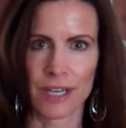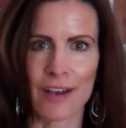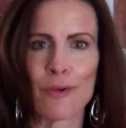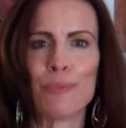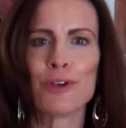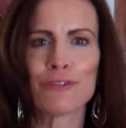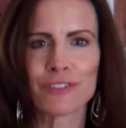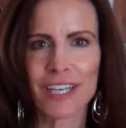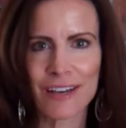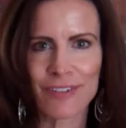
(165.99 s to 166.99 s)
Have a
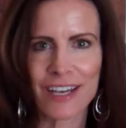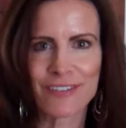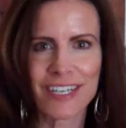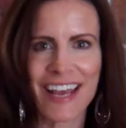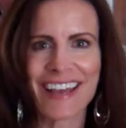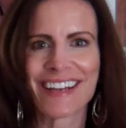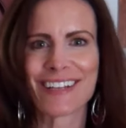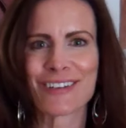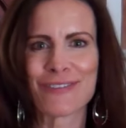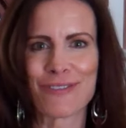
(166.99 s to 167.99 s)
beautiful day of life today, and I
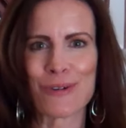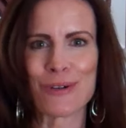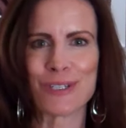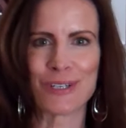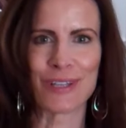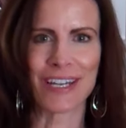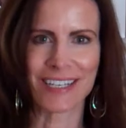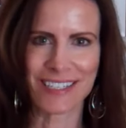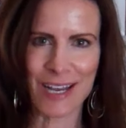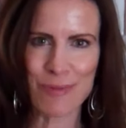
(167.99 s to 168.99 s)
look forward to the
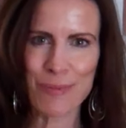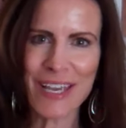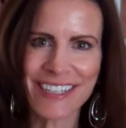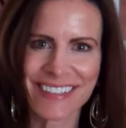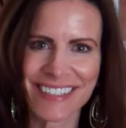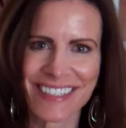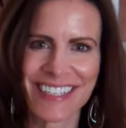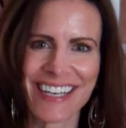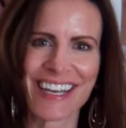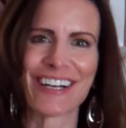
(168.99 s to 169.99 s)
next time we meet.
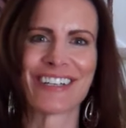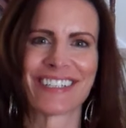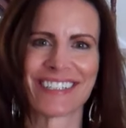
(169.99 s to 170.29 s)
Take care.